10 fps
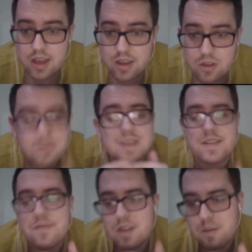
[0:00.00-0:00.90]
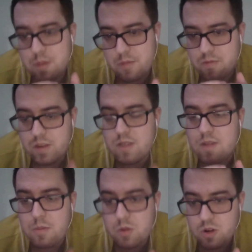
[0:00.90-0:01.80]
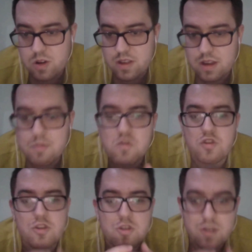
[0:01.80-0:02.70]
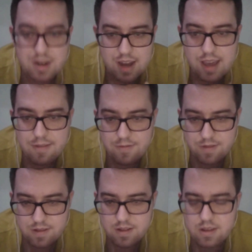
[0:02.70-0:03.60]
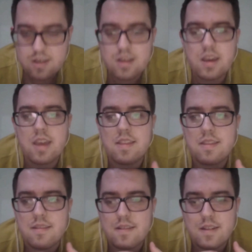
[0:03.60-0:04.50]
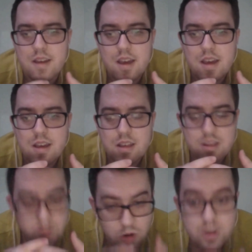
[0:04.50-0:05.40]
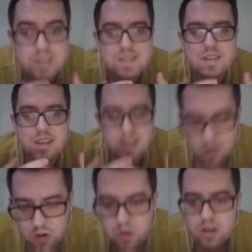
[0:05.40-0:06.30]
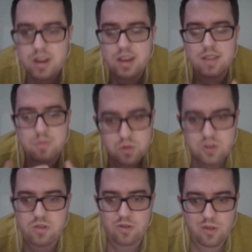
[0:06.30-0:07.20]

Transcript: you must never give up on your dreams, on your life, and always go on and push through.